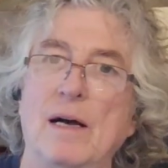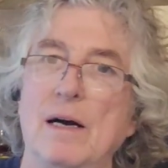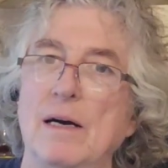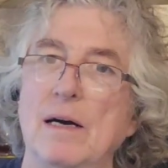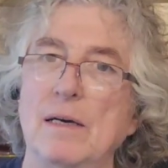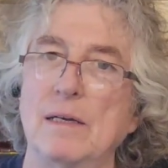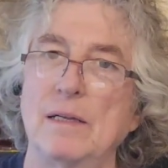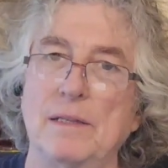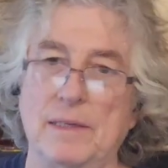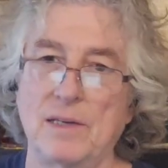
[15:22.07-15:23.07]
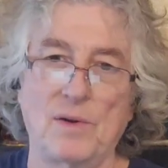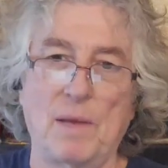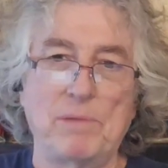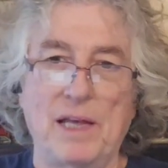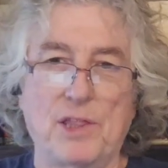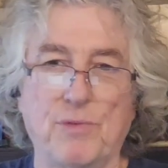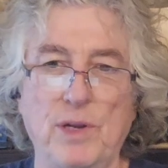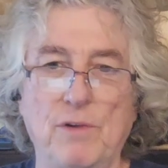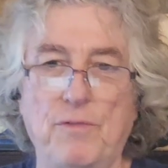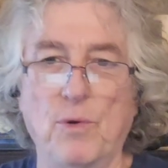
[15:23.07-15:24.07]
They play
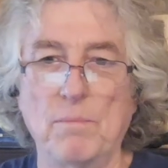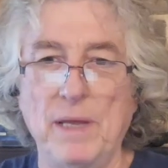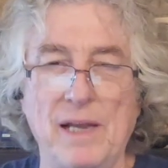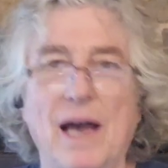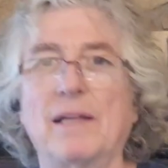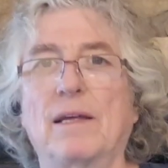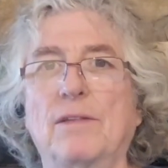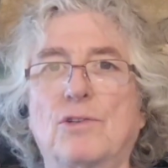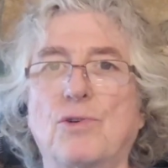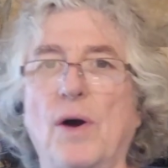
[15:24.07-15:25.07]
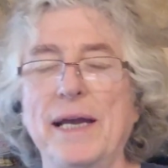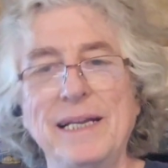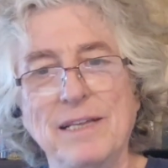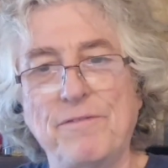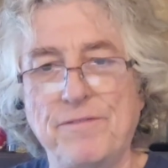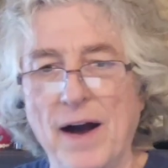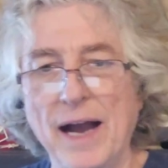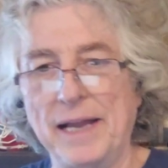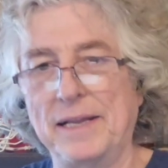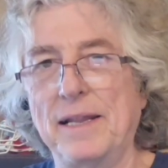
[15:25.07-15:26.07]
3 or 4 minutes, trying to
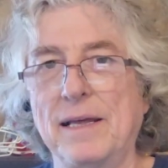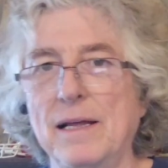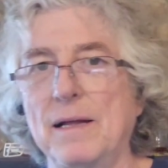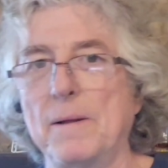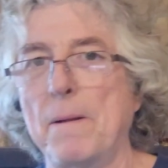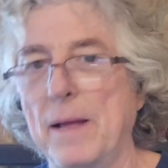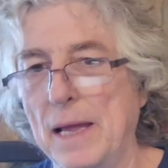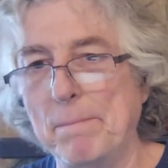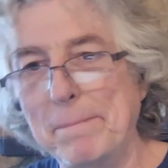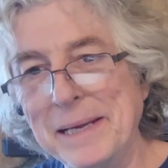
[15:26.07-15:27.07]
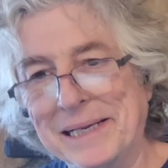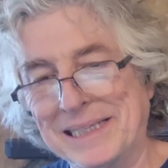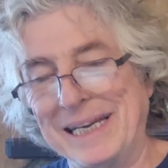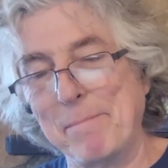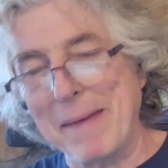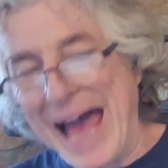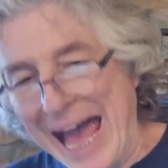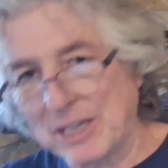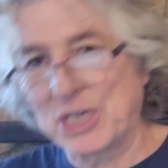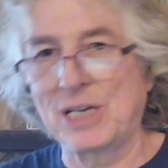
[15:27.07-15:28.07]
find and mix and
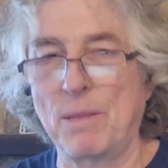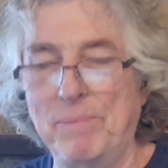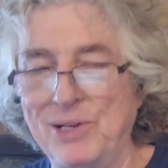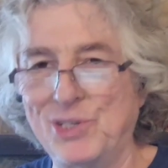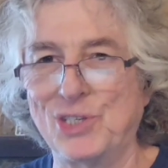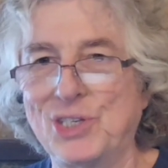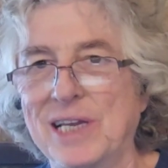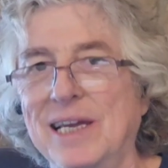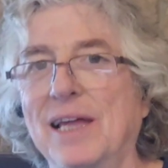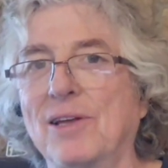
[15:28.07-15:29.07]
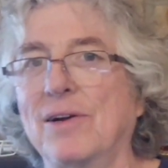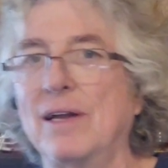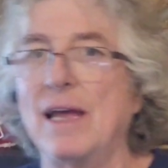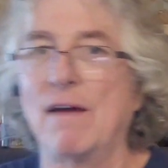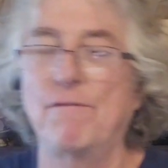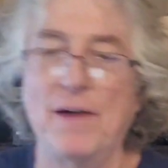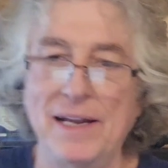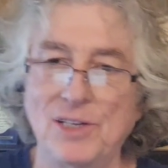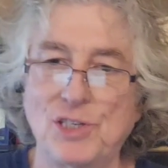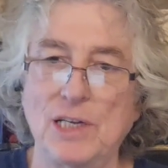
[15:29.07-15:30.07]
match the pieces together and
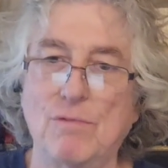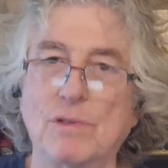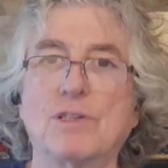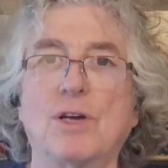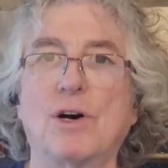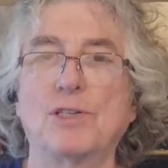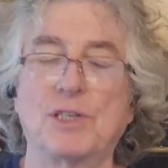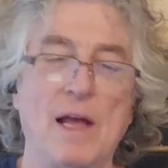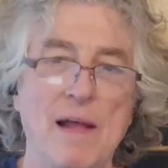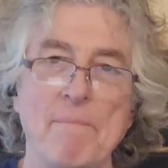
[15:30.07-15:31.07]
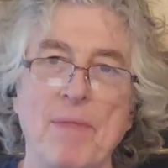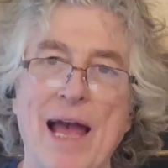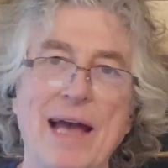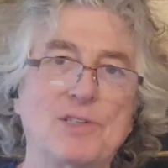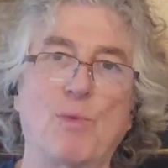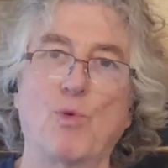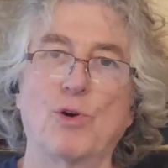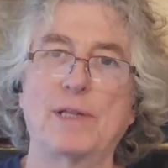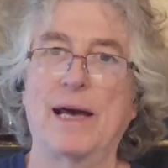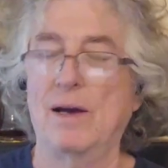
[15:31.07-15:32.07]
find the secret sauce hasn't
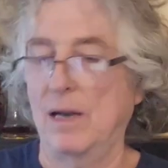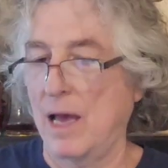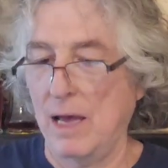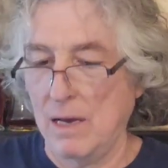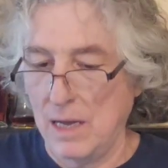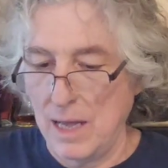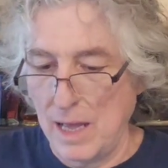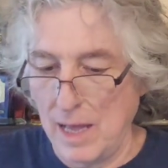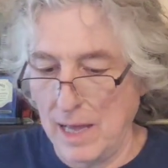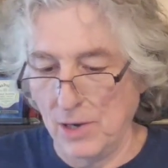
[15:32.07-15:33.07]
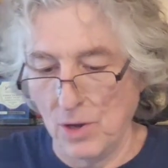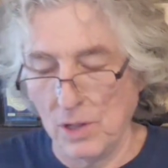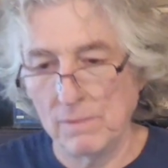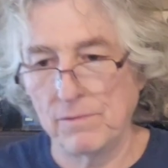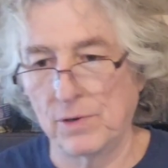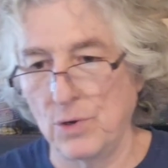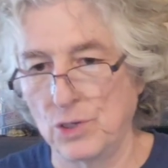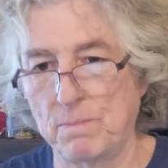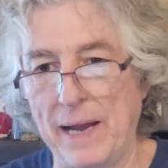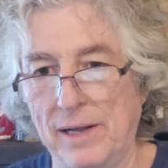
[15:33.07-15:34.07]
worked out at all for
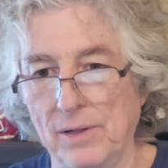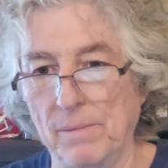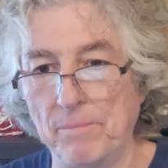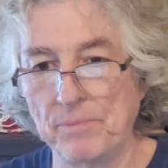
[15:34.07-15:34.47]
Coach Peichel.